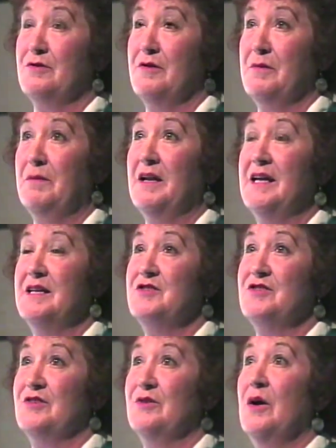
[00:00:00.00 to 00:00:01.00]
put her on the plane
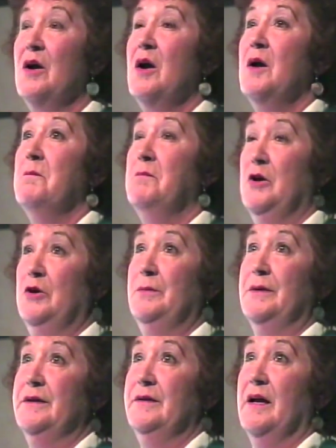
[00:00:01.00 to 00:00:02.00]
to
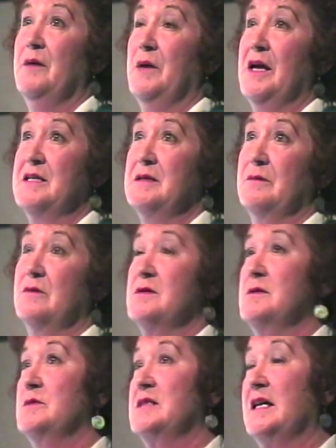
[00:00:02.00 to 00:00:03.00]
Melbourne, and we had to,
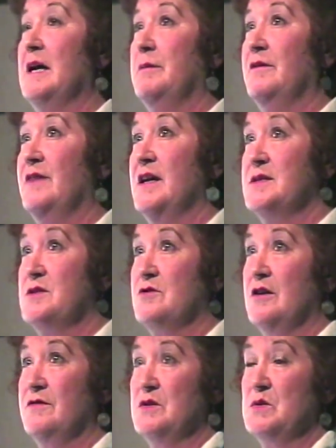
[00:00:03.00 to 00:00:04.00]
because it was a couple of hours
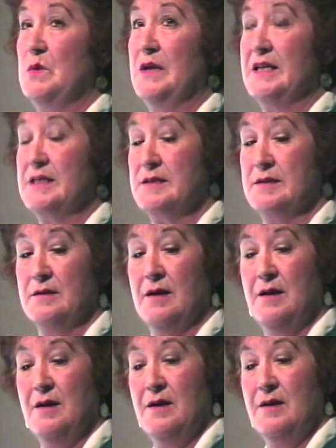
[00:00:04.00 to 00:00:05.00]
driving to Wellington.
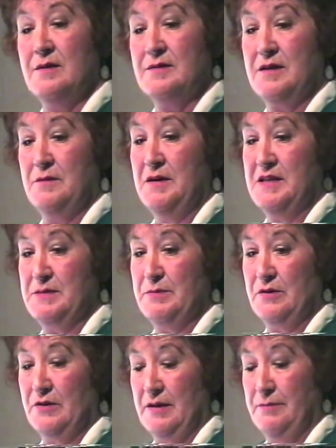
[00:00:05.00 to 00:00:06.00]
So my
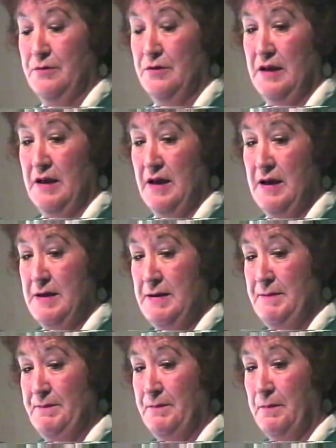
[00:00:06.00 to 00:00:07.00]
husband got up early,
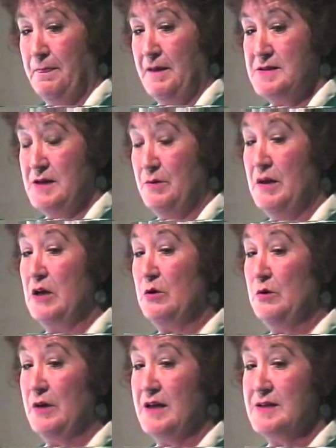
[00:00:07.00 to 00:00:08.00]
and so when he
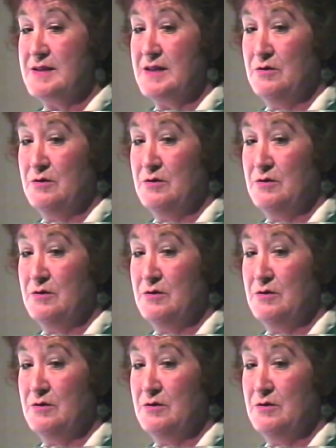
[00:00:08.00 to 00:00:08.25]
called out and